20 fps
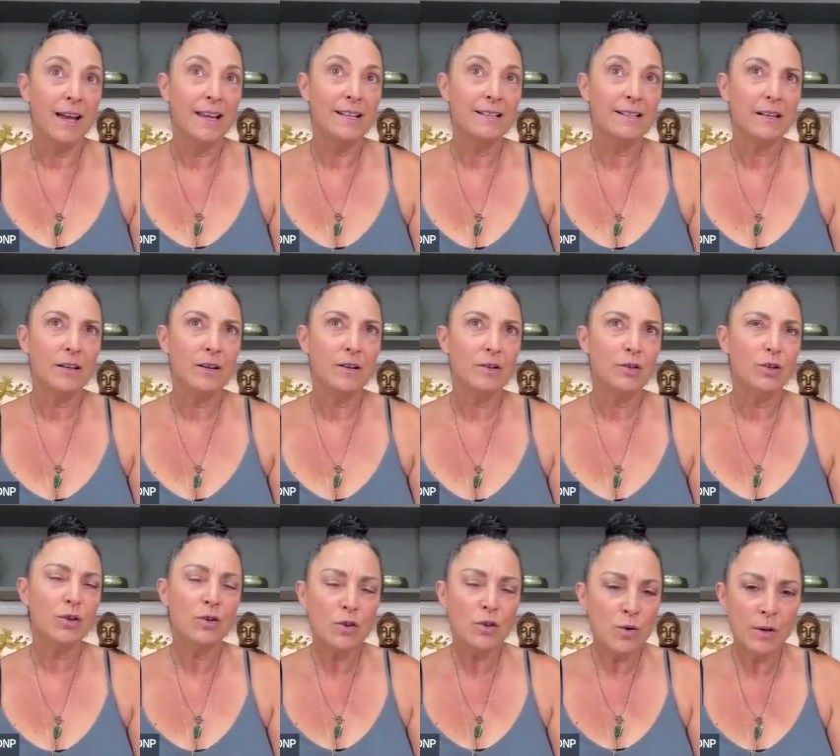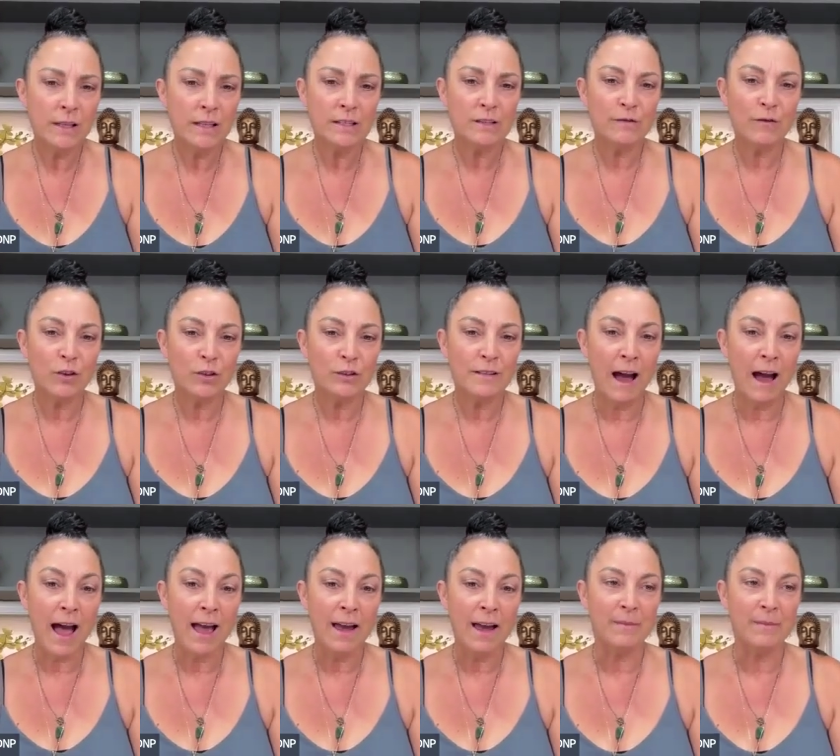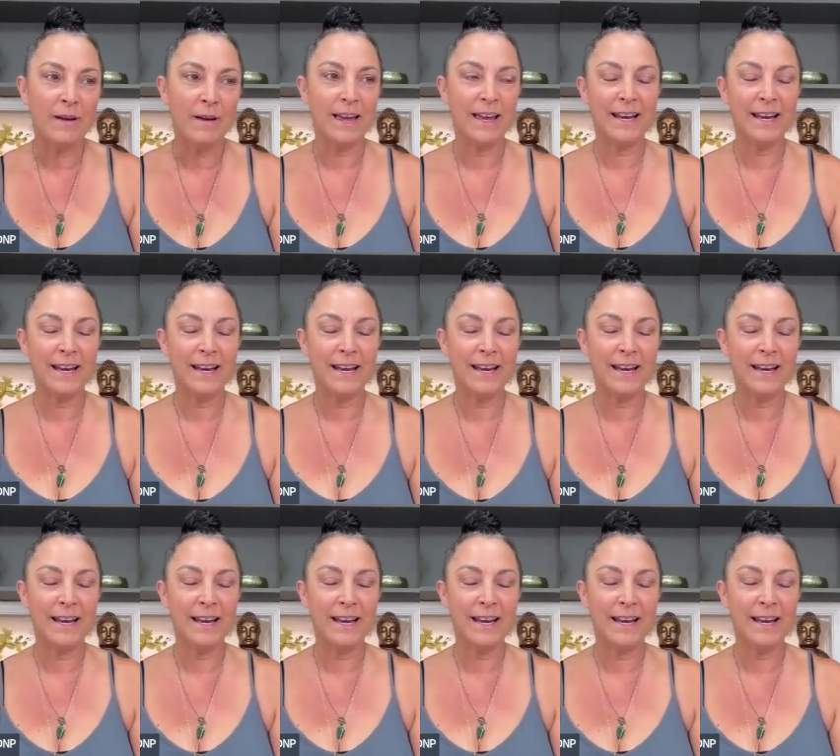he's like, you're doing this full time.